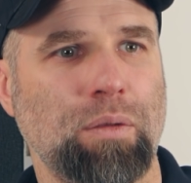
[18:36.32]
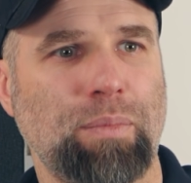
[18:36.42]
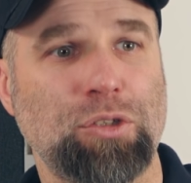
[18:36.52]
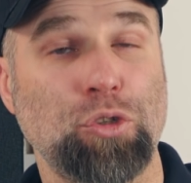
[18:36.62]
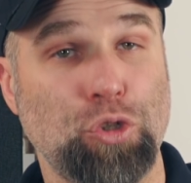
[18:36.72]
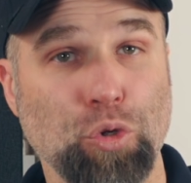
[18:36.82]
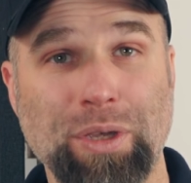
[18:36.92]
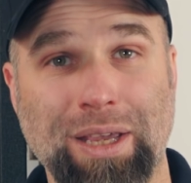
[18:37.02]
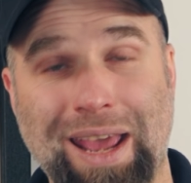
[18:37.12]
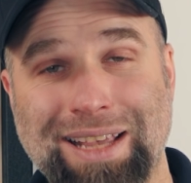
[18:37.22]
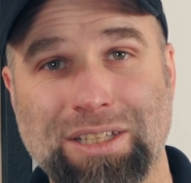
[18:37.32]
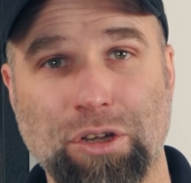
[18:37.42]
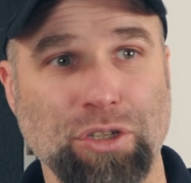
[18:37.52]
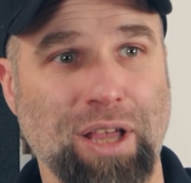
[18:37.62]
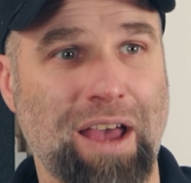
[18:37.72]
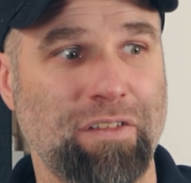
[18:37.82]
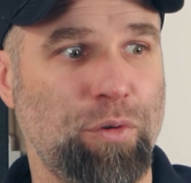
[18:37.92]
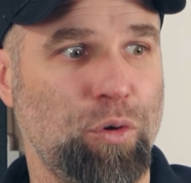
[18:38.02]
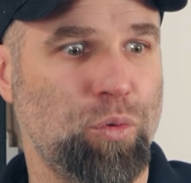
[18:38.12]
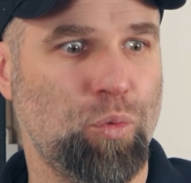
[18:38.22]
But you do get esters. I've
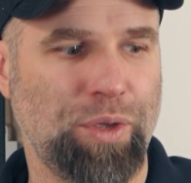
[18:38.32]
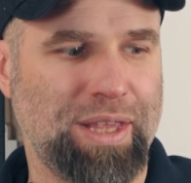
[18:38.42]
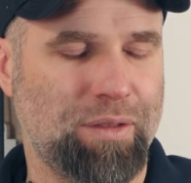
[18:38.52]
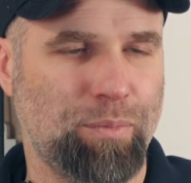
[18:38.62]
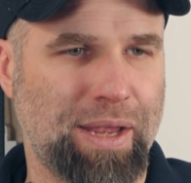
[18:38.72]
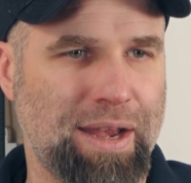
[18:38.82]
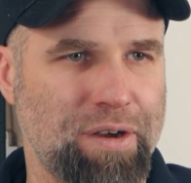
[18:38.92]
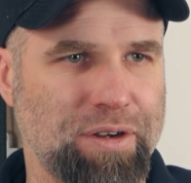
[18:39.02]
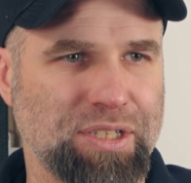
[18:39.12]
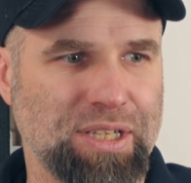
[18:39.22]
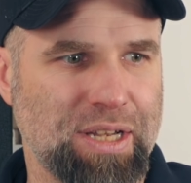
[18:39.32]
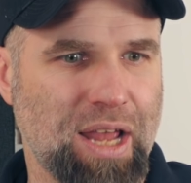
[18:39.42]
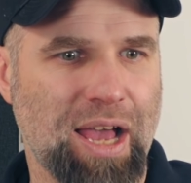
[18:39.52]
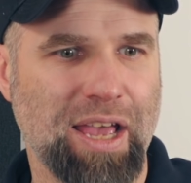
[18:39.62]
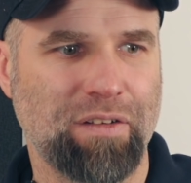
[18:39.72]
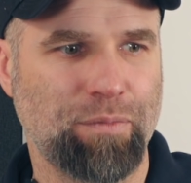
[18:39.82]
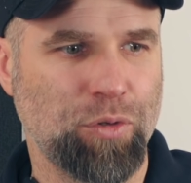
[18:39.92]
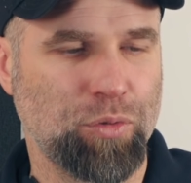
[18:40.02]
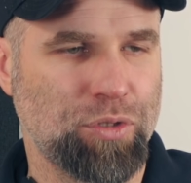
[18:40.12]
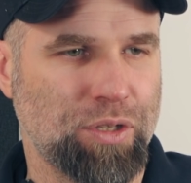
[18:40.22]
brewed wheat beers, and I have
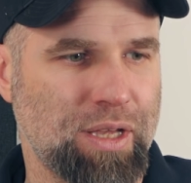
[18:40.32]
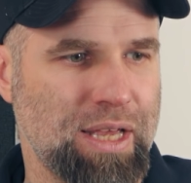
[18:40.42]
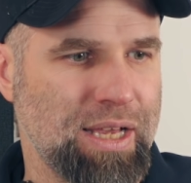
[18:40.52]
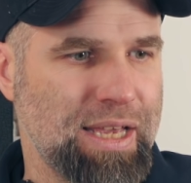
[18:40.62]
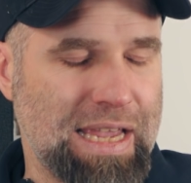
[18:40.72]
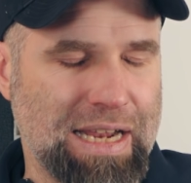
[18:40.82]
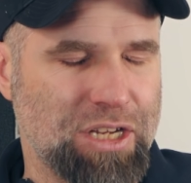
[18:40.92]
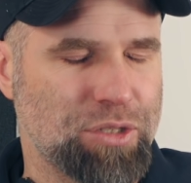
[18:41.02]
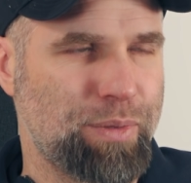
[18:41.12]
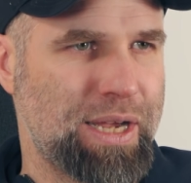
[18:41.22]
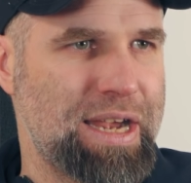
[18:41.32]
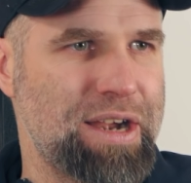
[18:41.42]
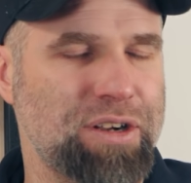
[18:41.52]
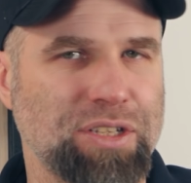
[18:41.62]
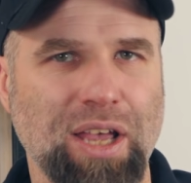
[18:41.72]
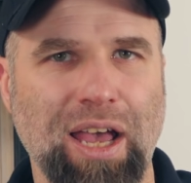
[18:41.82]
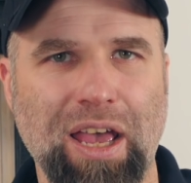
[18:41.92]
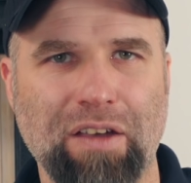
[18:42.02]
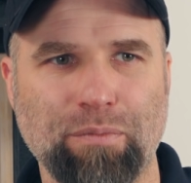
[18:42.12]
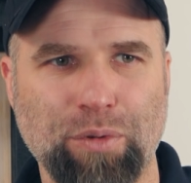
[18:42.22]
brewed uh, English beers, I
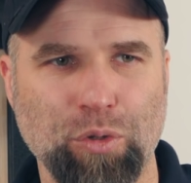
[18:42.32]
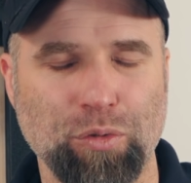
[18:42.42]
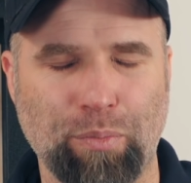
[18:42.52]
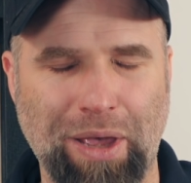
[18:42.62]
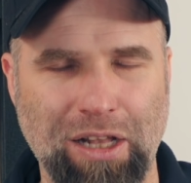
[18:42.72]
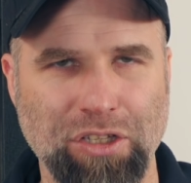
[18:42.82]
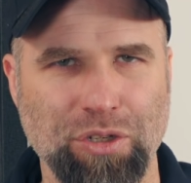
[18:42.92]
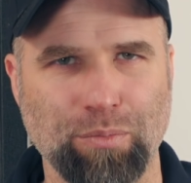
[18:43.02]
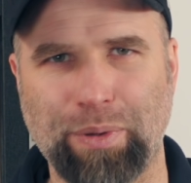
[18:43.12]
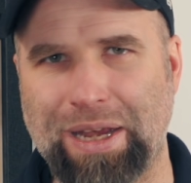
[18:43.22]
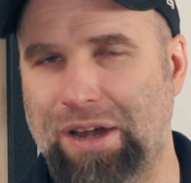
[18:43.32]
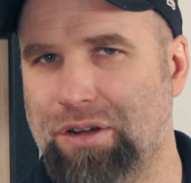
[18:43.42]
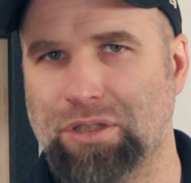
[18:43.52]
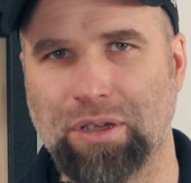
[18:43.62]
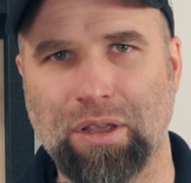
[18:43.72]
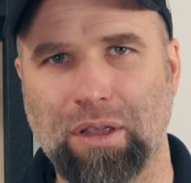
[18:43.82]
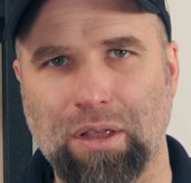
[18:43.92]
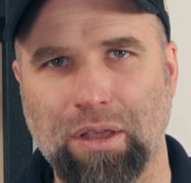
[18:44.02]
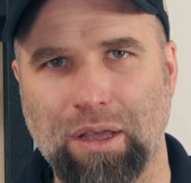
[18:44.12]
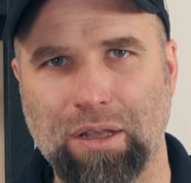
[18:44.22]
have brewed Belgian beers,
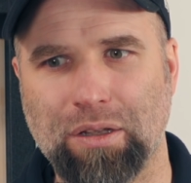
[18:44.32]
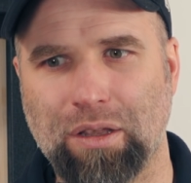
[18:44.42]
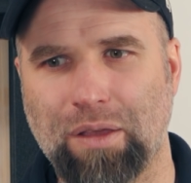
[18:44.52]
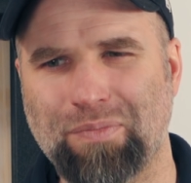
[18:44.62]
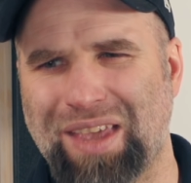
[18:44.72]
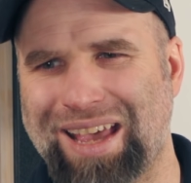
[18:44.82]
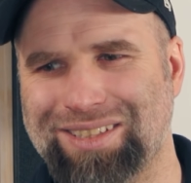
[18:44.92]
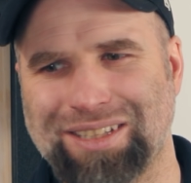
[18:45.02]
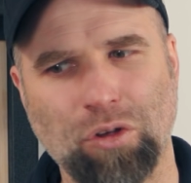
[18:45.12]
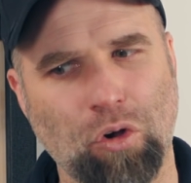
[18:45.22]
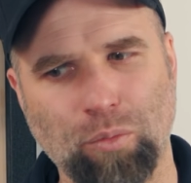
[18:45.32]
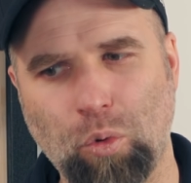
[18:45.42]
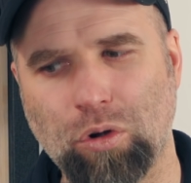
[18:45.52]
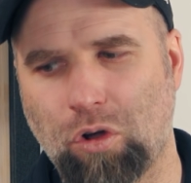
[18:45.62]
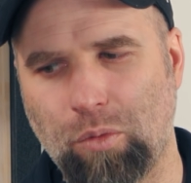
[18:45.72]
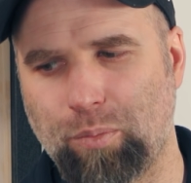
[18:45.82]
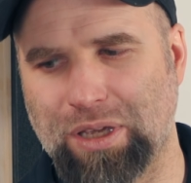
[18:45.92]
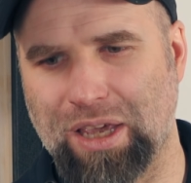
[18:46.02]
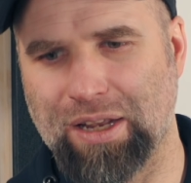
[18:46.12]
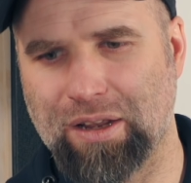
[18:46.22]
and uh, esters are more
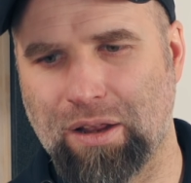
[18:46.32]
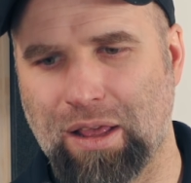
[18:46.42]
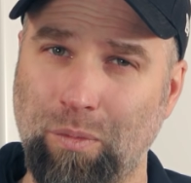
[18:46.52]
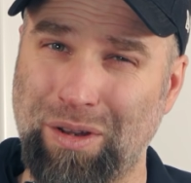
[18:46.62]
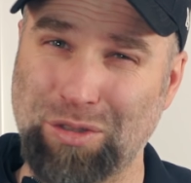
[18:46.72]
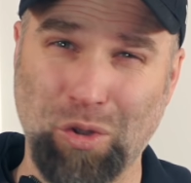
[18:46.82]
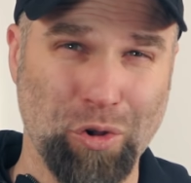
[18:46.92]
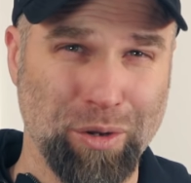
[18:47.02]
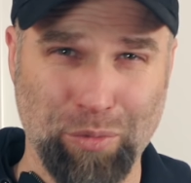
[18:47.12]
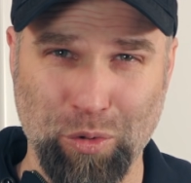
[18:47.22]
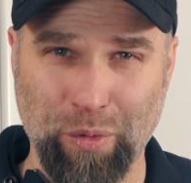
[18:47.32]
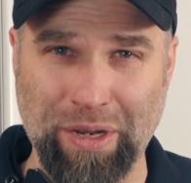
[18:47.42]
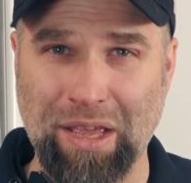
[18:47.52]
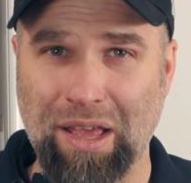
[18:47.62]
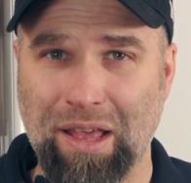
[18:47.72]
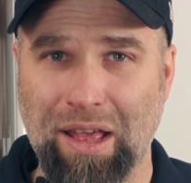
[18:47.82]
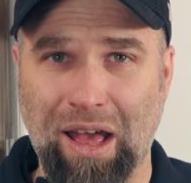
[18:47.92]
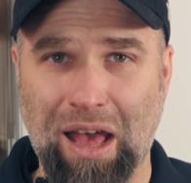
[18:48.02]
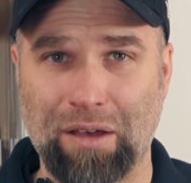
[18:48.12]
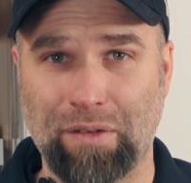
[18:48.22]
complicated. When I started brewing,
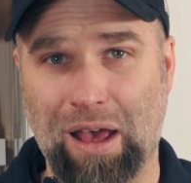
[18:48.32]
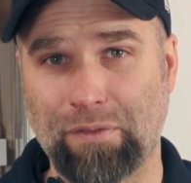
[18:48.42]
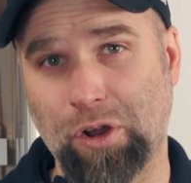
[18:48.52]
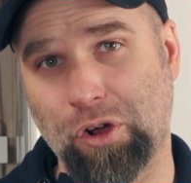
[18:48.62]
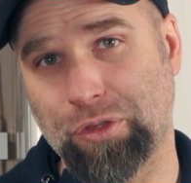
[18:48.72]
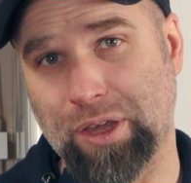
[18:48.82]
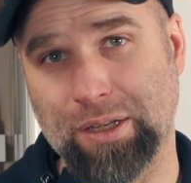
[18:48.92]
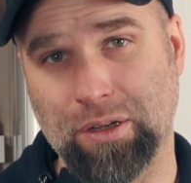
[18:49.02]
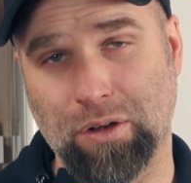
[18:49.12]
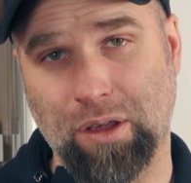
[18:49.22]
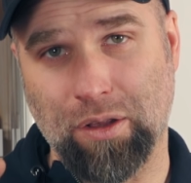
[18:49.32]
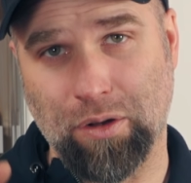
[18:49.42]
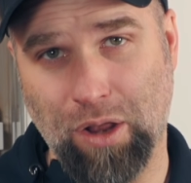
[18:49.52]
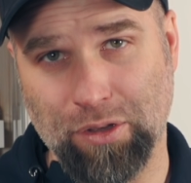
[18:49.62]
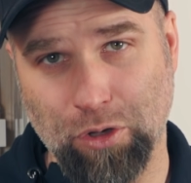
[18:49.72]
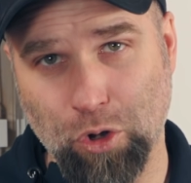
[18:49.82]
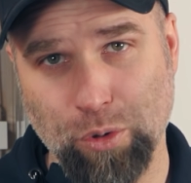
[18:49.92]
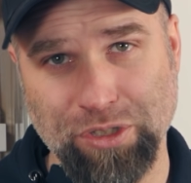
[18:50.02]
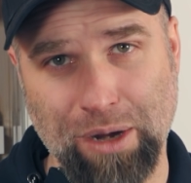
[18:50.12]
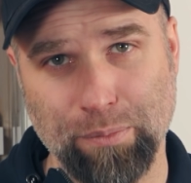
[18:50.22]
I've, I've learned that at
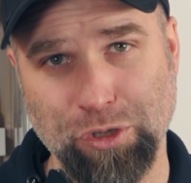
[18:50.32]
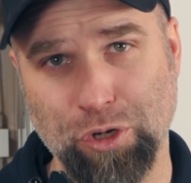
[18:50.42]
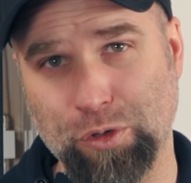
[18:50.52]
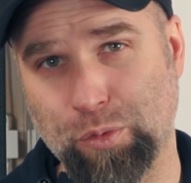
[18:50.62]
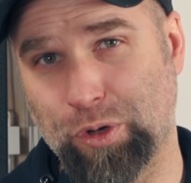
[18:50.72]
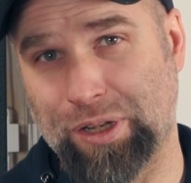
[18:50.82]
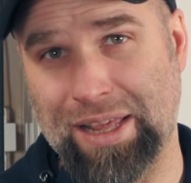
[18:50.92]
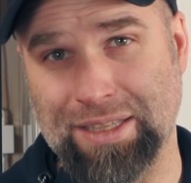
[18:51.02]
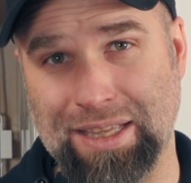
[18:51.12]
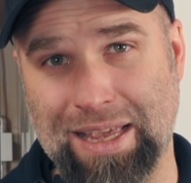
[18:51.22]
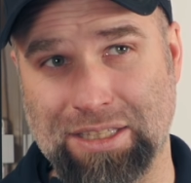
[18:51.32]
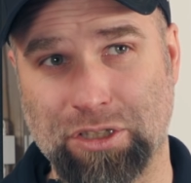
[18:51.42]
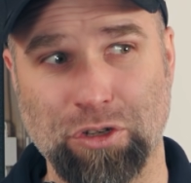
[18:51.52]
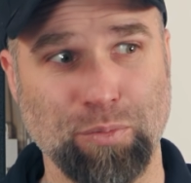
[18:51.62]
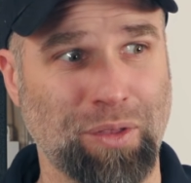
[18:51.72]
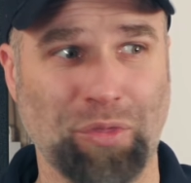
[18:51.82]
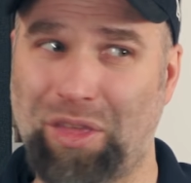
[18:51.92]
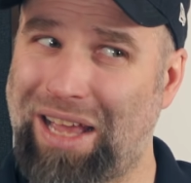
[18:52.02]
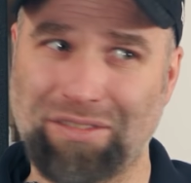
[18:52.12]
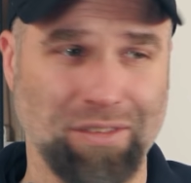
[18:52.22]
lower temperature you will get less esters, but
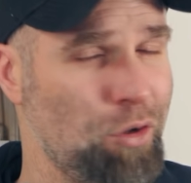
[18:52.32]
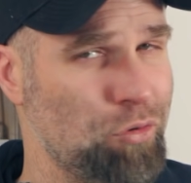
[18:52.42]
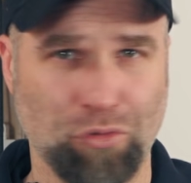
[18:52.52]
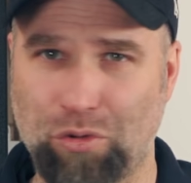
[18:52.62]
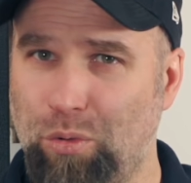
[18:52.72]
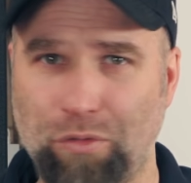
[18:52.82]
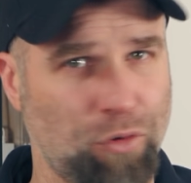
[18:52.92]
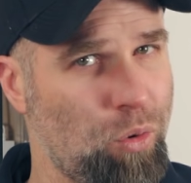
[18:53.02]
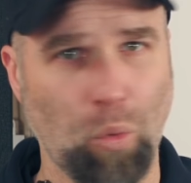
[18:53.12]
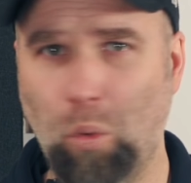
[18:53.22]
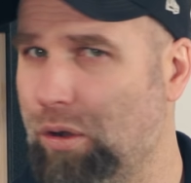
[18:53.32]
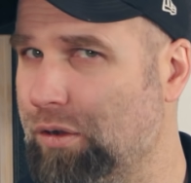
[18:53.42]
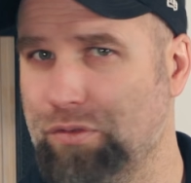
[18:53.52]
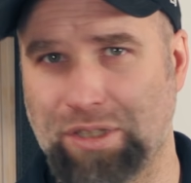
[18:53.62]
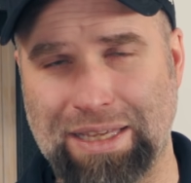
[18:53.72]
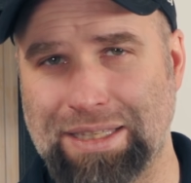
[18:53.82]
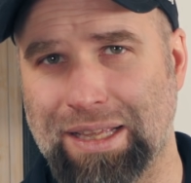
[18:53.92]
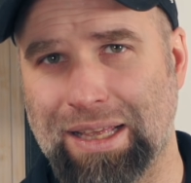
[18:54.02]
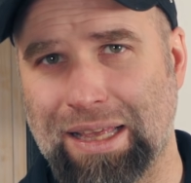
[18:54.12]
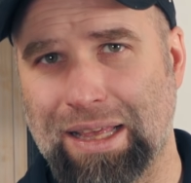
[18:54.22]
that's not true for all of yeast.
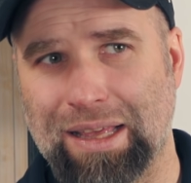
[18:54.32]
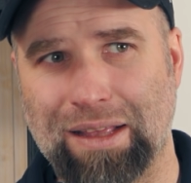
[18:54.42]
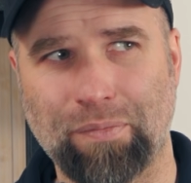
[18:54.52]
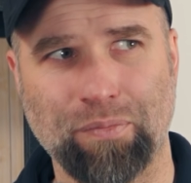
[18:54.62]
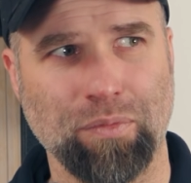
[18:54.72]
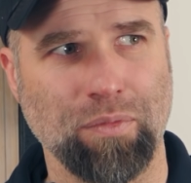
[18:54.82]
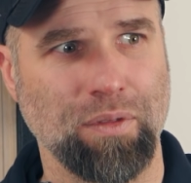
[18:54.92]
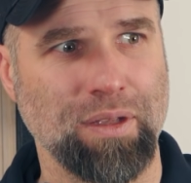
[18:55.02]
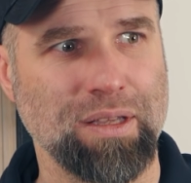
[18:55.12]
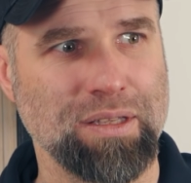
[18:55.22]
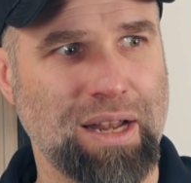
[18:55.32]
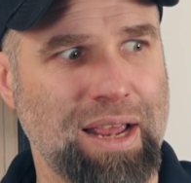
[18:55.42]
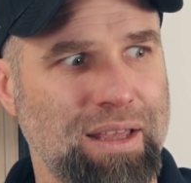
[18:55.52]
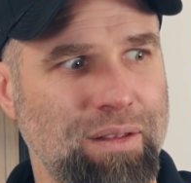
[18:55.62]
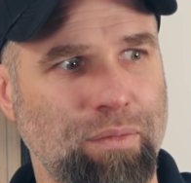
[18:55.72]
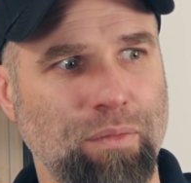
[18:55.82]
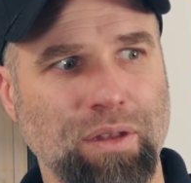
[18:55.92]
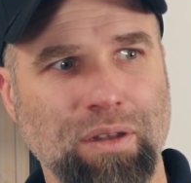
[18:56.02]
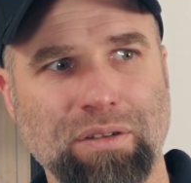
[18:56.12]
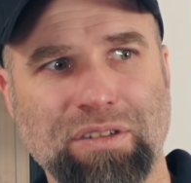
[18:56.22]
Uh, it's like
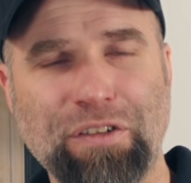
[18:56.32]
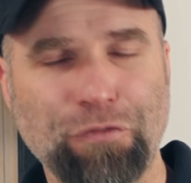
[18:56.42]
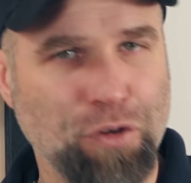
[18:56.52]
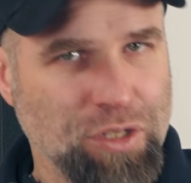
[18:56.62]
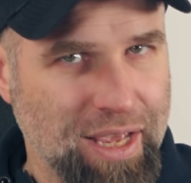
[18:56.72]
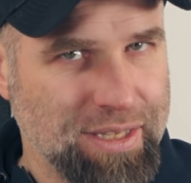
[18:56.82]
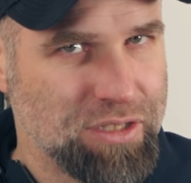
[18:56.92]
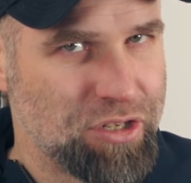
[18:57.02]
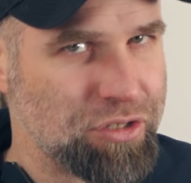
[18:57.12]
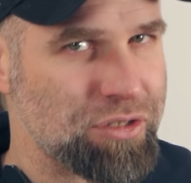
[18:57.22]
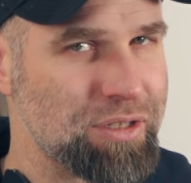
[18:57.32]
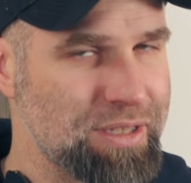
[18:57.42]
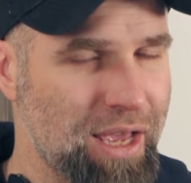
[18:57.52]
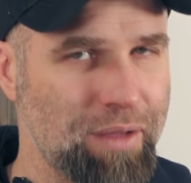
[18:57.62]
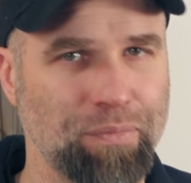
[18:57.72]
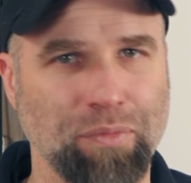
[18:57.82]
different esters, yeah.